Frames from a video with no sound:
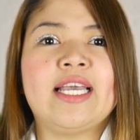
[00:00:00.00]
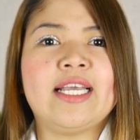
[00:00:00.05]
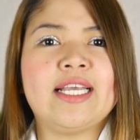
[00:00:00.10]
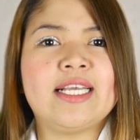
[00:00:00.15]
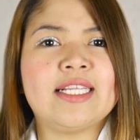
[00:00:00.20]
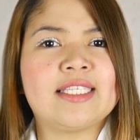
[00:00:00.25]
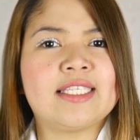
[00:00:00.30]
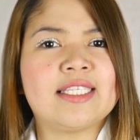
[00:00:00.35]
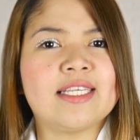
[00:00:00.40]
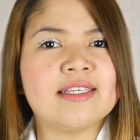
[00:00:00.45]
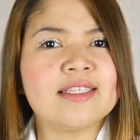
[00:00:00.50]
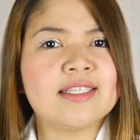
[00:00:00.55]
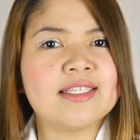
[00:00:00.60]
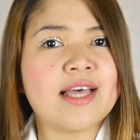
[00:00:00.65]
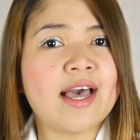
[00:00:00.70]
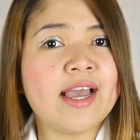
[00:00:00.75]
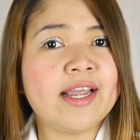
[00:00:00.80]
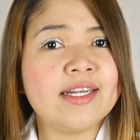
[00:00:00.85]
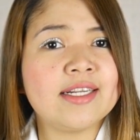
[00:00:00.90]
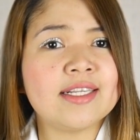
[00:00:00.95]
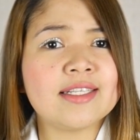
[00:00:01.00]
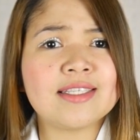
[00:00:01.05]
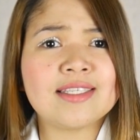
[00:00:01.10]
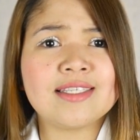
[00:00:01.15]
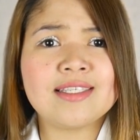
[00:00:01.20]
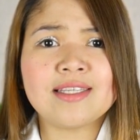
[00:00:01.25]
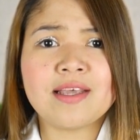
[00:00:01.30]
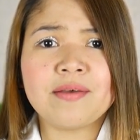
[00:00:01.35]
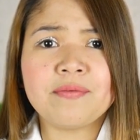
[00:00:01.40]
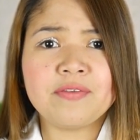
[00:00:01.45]
it's a sign that
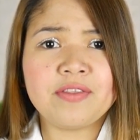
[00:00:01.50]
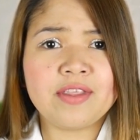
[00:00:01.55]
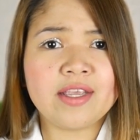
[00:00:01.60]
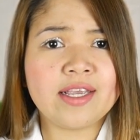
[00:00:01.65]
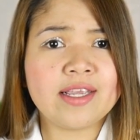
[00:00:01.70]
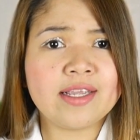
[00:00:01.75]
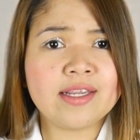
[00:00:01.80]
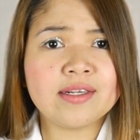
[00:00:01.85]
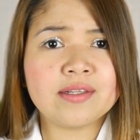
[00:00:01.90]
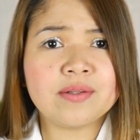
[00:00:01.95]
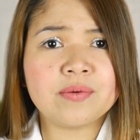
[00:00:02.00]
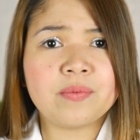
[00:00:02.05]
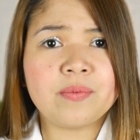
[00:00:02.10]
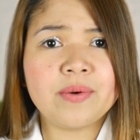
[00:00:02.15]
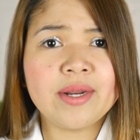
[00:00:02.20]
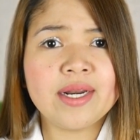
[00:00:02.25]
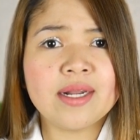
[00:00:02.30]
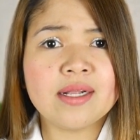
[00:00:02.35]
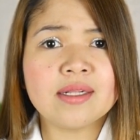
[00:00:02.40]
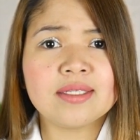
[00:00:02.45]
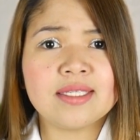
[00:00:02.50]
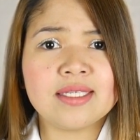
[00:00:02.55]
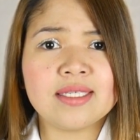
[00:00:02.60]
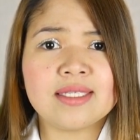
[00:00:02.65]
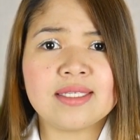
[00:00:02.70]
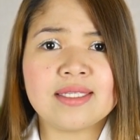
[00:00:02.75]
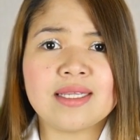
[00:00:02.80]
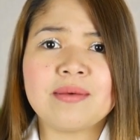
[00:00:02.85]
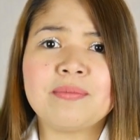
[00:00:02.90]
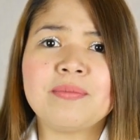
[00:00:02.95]
something in the renal
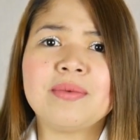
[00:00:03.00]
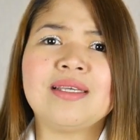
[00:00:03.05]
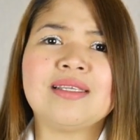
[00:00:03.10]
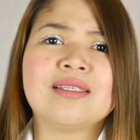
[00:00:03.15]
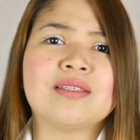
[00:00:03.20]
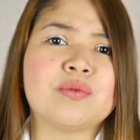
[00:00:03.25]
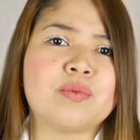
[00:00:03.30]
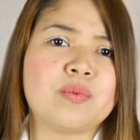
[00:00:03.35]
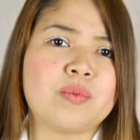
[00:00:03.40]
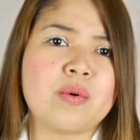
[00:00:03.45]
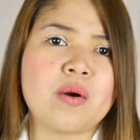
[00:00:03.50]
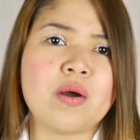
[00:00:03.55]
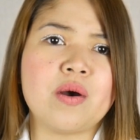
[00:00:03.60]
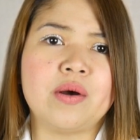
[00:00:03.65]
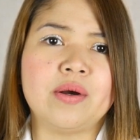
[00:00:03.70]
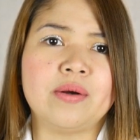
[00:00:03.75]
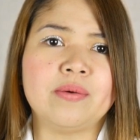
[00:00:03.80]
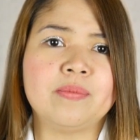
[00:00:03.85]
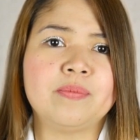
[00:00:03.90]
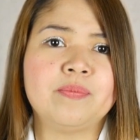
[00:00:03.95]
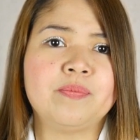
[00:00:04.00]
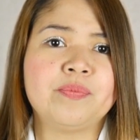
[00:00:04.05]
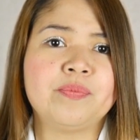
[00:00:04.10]
system is wrong.